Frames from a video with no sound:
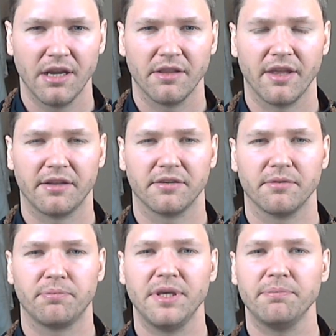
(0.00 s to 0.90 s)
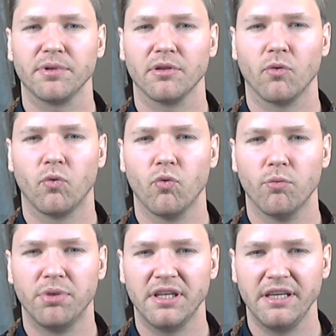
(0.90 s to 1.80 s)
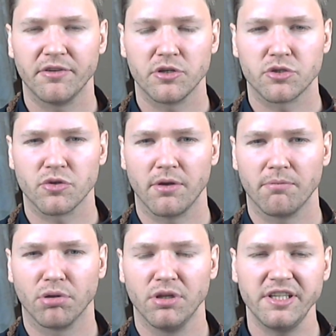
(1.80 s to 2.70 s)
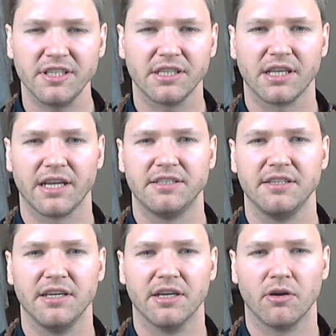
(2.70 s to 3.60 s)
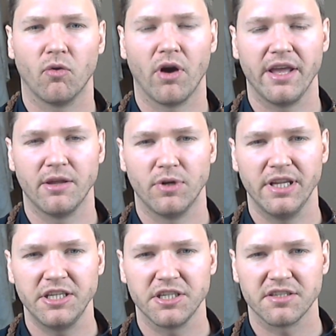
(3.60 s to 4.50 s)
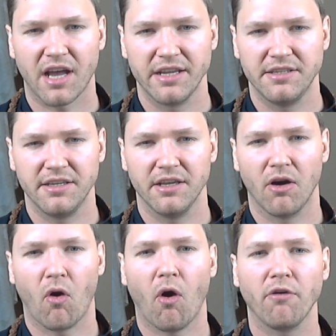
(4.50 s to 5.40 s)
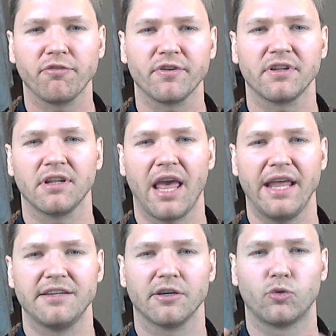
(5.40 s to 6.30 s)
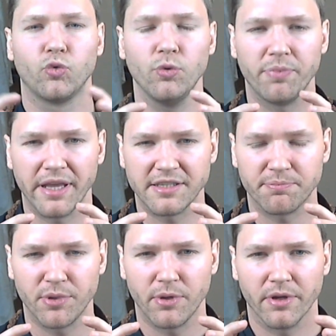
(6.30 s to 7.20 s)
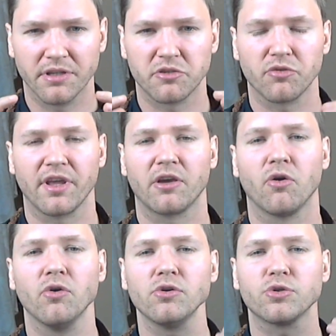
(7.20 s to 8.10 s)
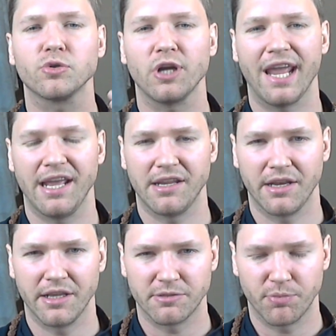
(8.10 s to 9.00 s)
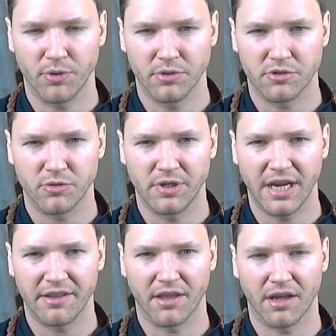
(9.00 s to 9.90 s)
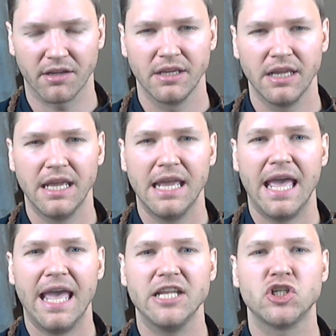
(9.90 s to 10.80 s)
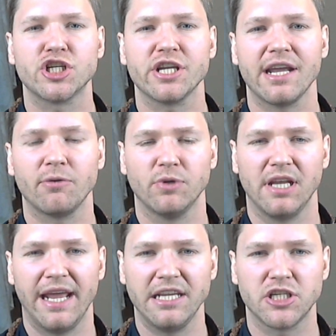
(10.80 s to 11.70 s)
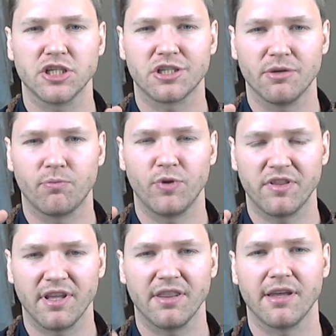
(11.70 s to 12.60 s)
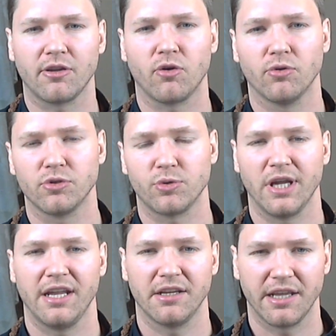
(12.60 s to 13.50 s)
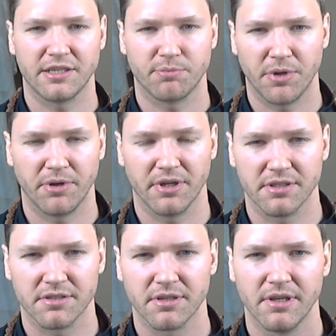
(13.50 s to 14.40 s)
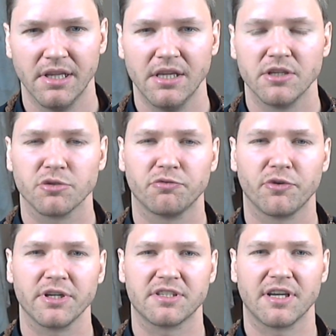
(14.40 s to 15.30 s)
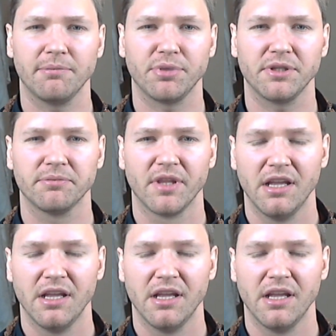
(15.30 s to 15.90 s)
that people who believe in a certain political idea or in a religious idea often enter group experience, so they co-create an experience together and share relationship within that co-created experience. So, for example,